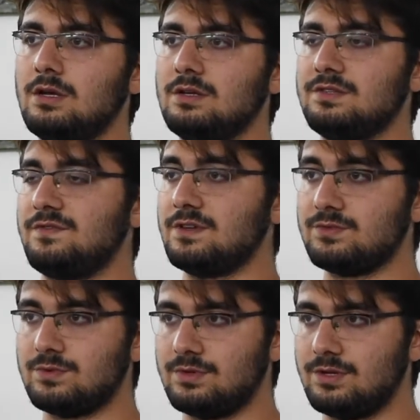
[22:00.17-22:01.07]
His friends
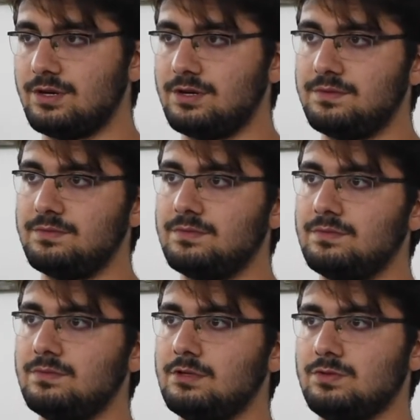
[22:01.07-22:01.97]
were there,
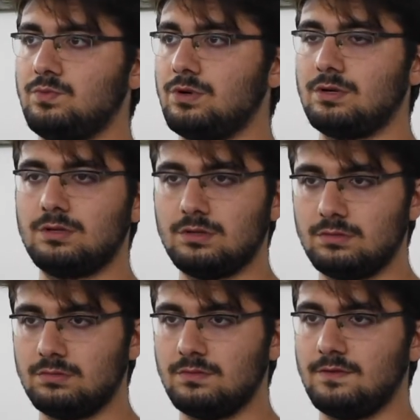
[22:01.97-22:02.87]
his work,
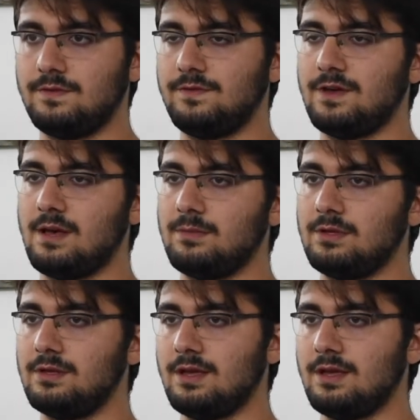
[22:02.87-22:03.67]
family,